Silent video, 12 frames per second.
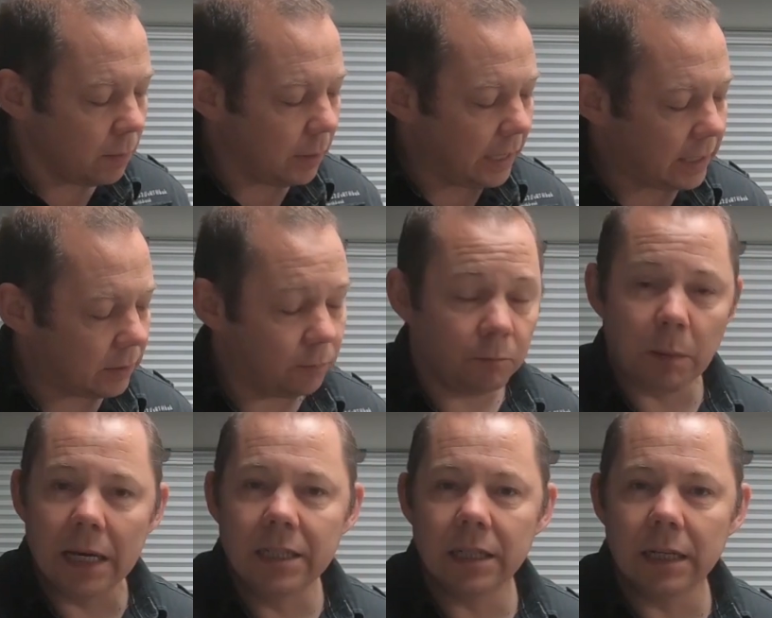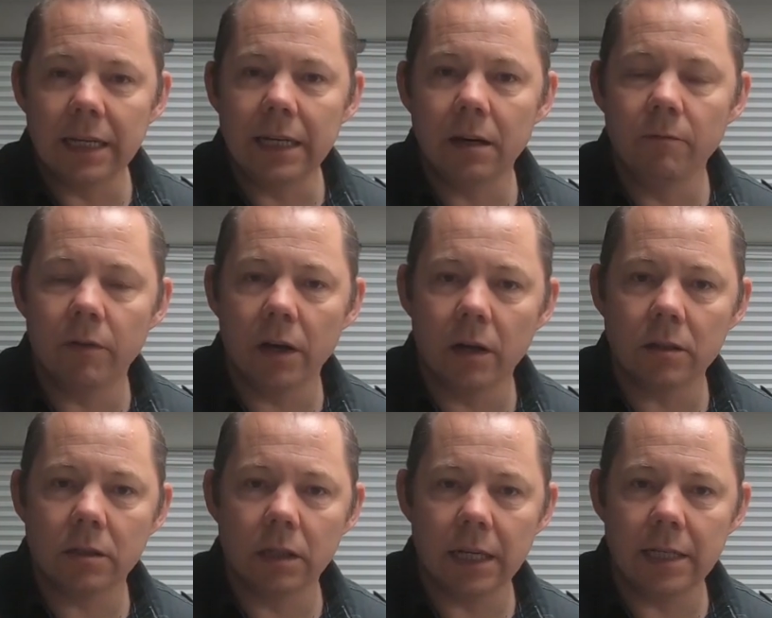But this basically
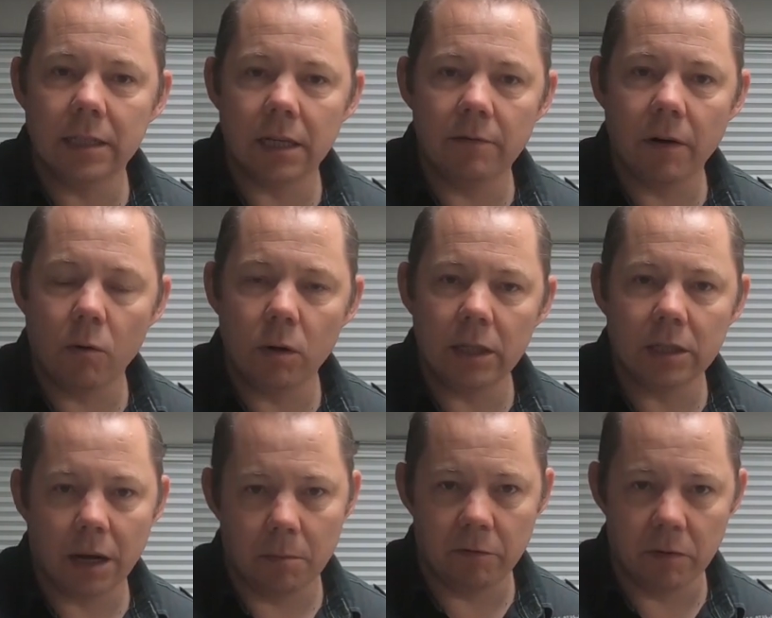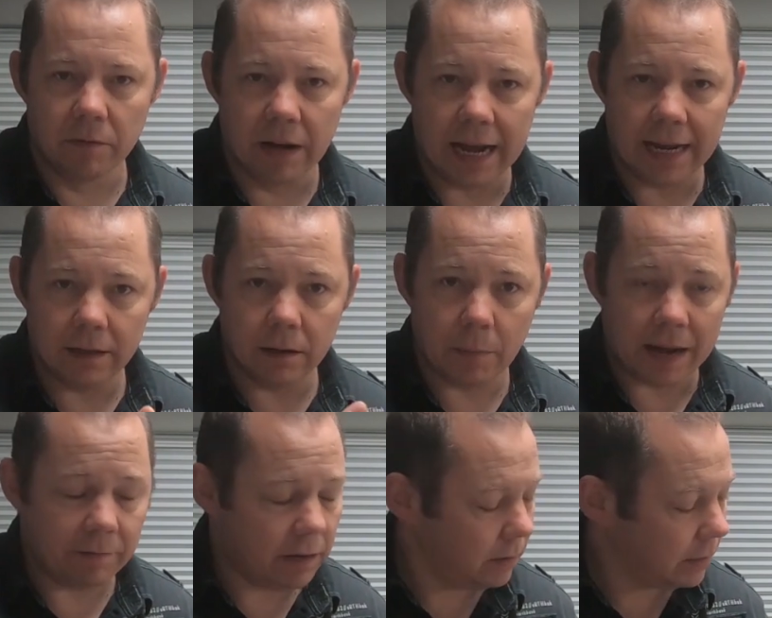converts the DC voltage coming from the van, the
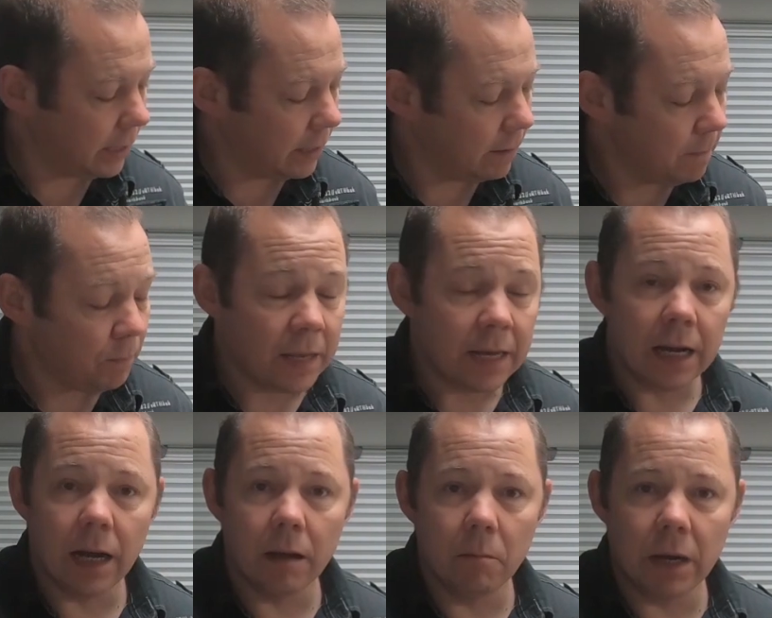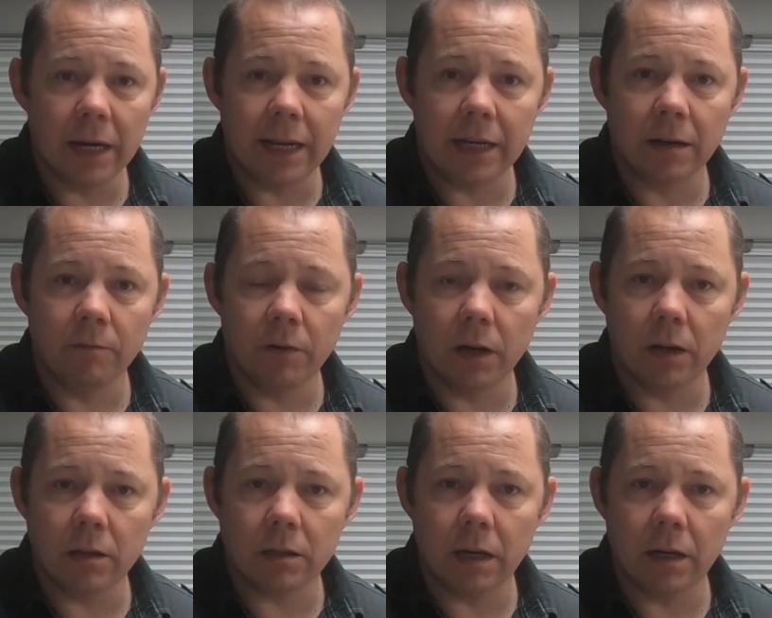battery, yeah, and it
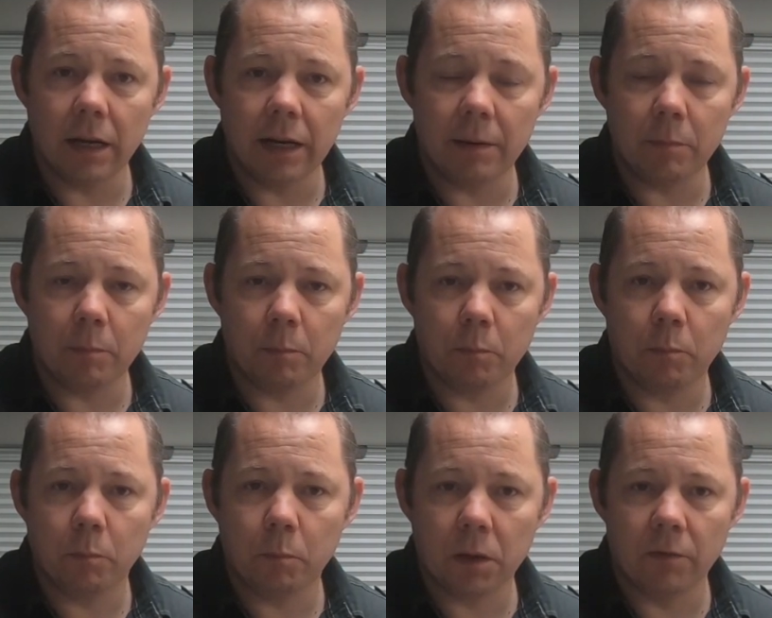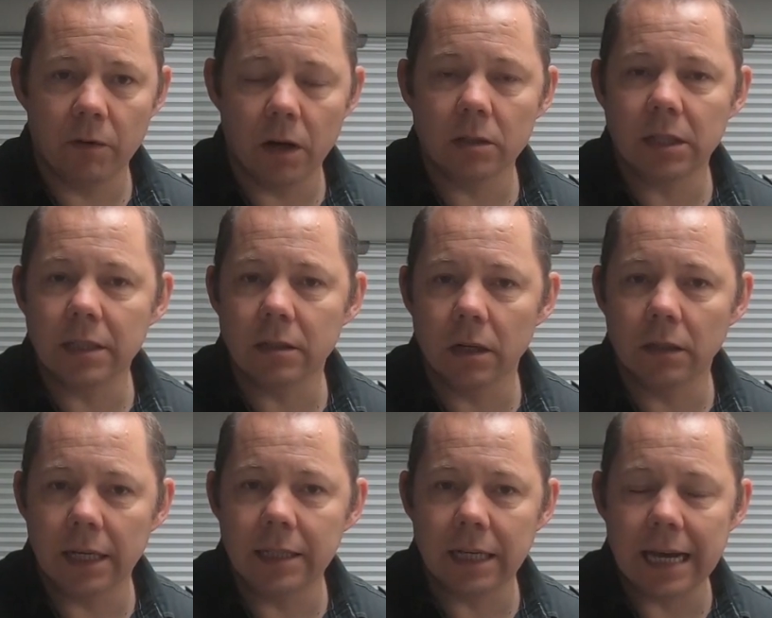converts it to a
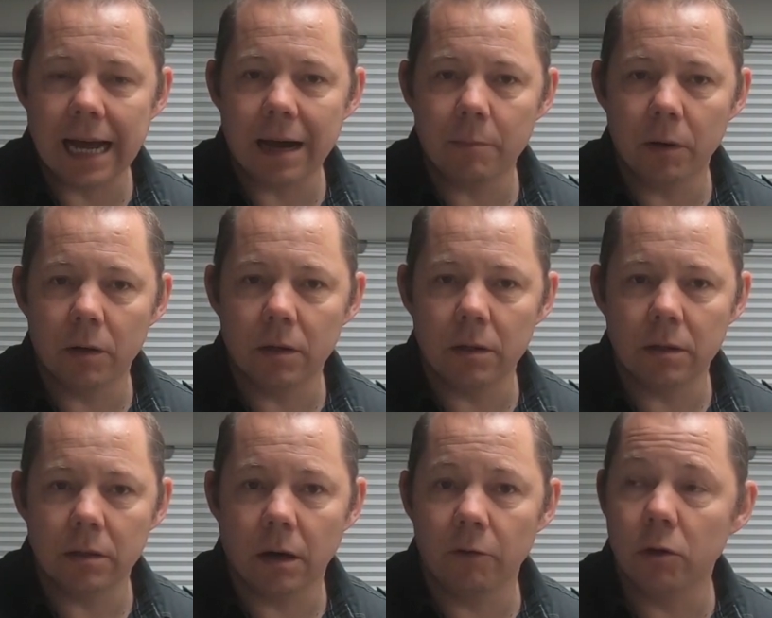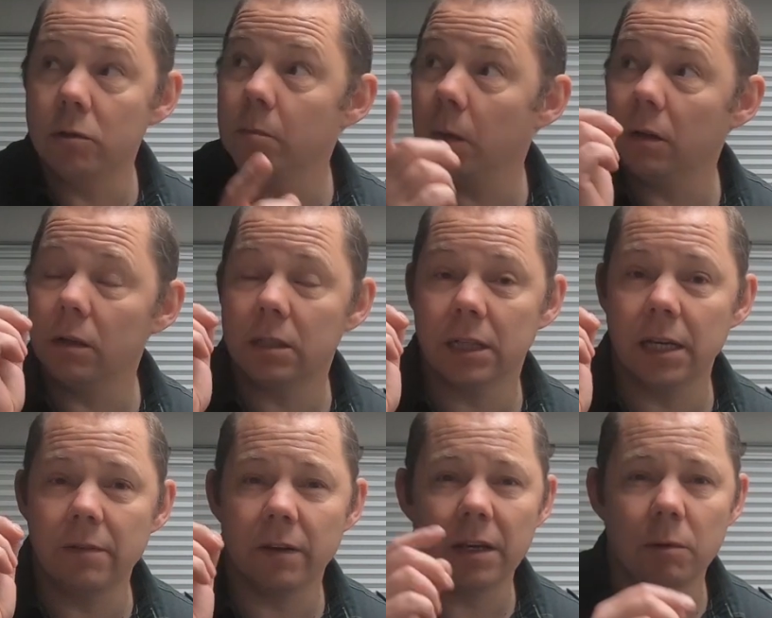DC output. I've used them on the
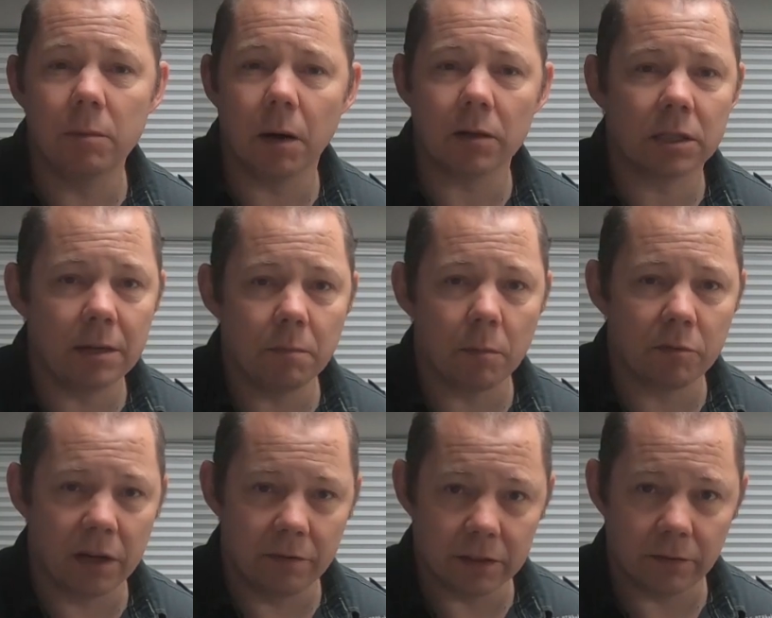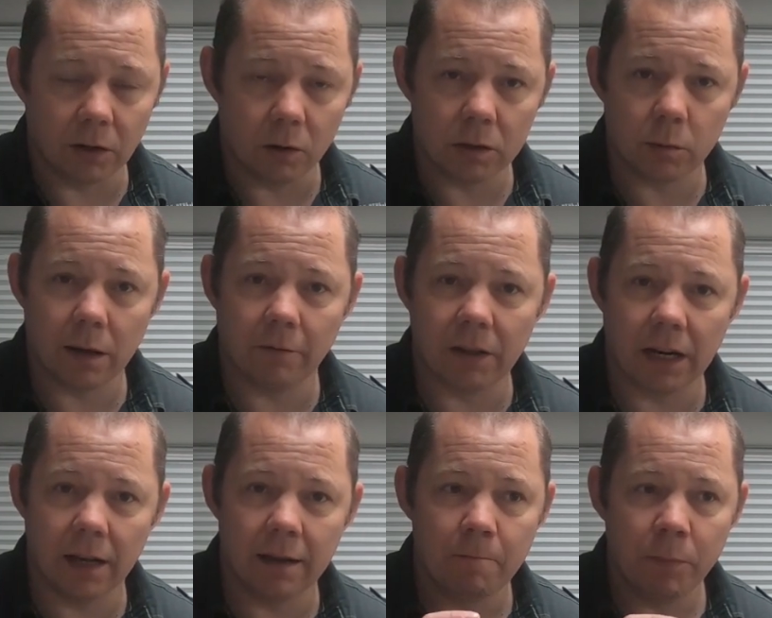TV. You might have seen my previous vlogs where I've done
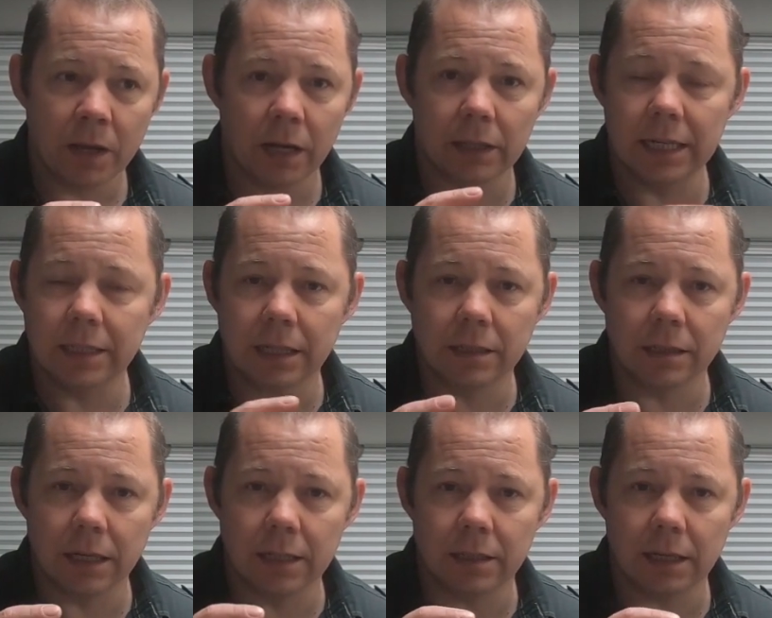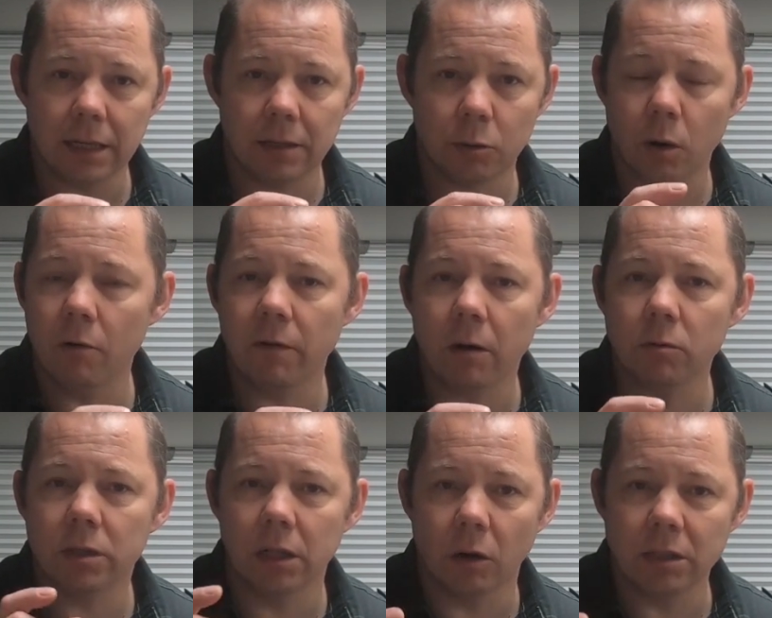a DC to DC 12
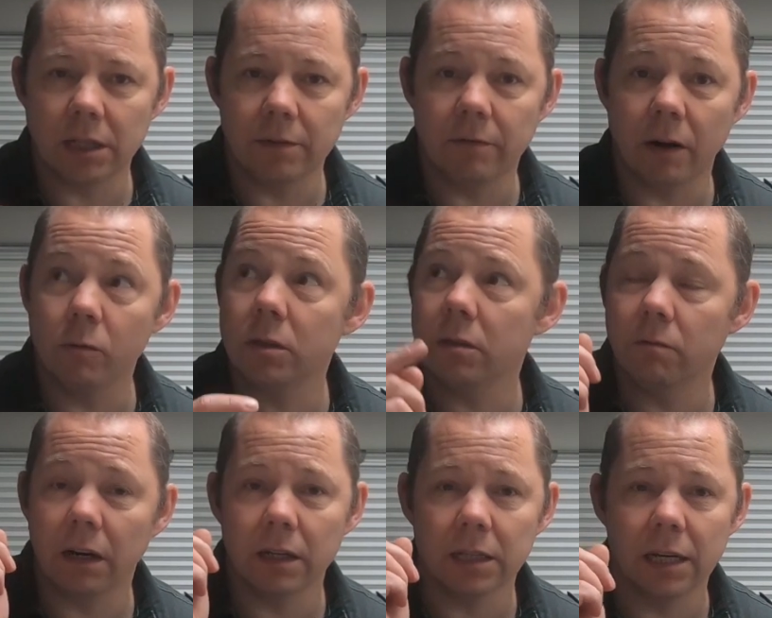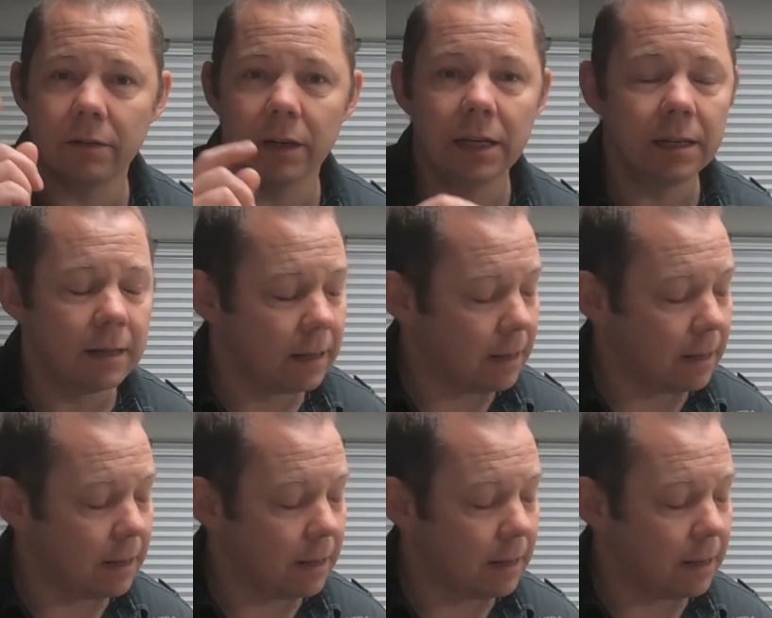volts to 19 volts to run the TV.